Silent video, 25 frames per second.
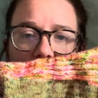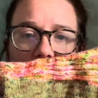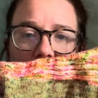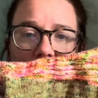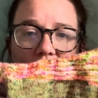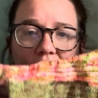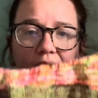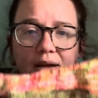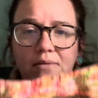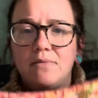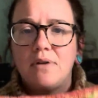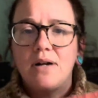
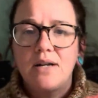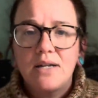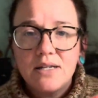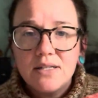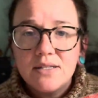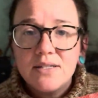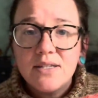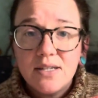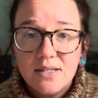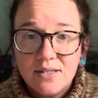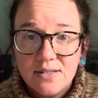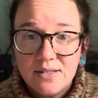I wanted
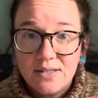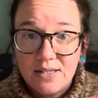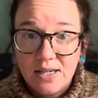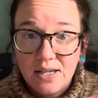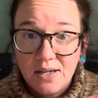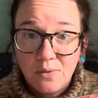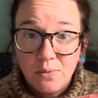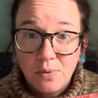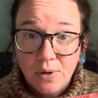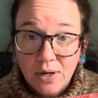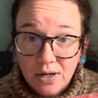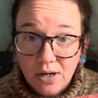to see
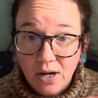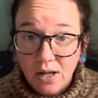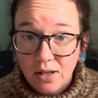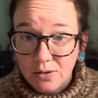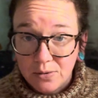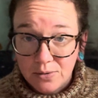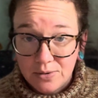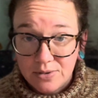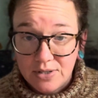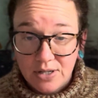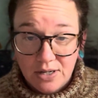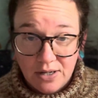what color
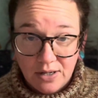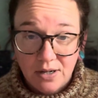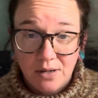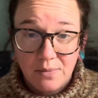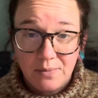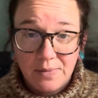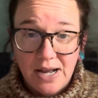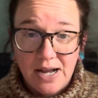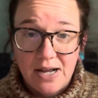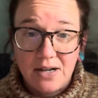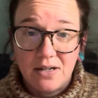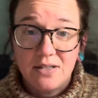was going to come
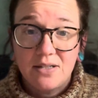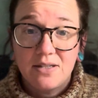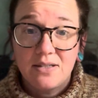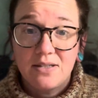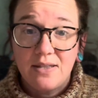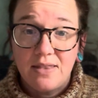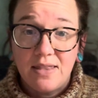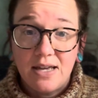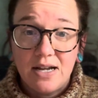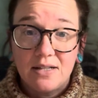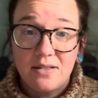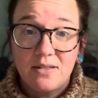next.
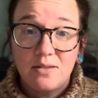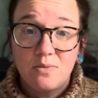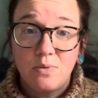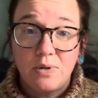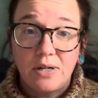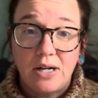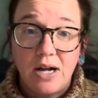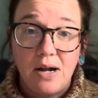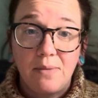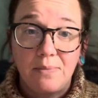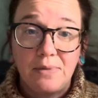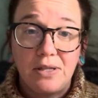That's what
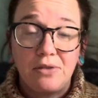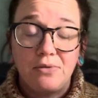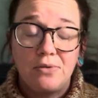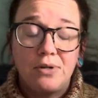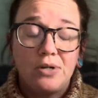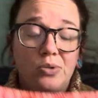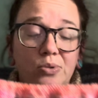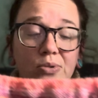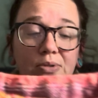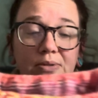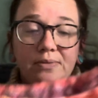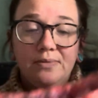got me
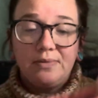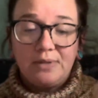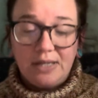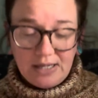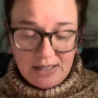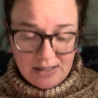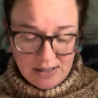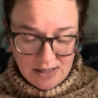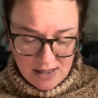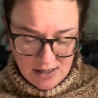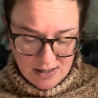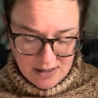through.
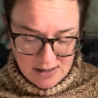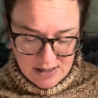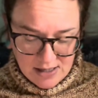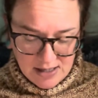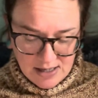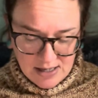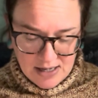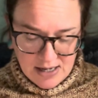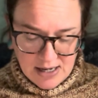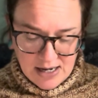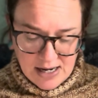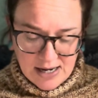Like,
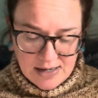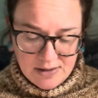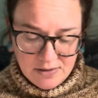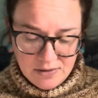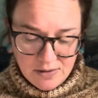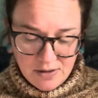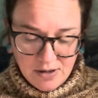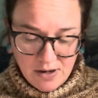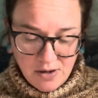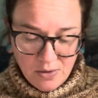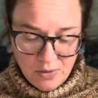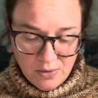I don't
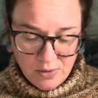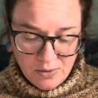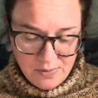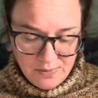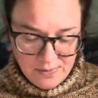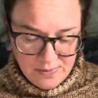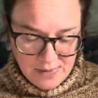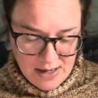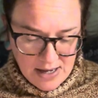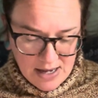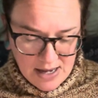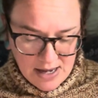know
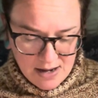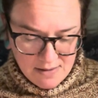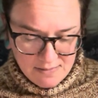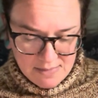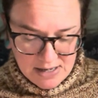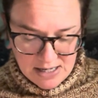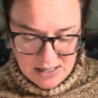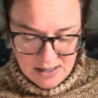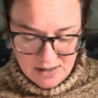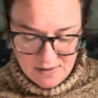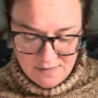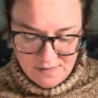how
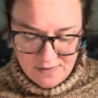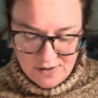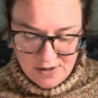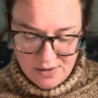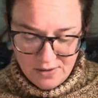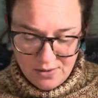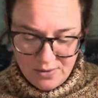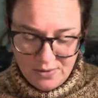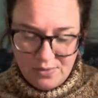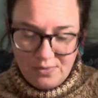many of you